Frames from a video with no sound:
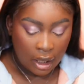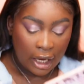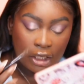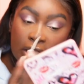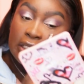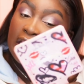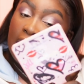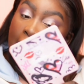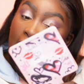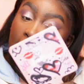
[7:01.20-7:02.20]
and just
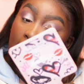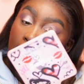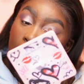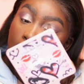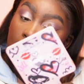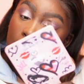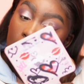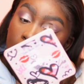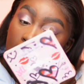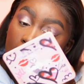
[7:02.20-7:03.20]
keeping it in the
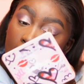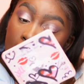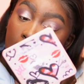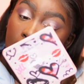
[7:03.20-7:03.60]
middle there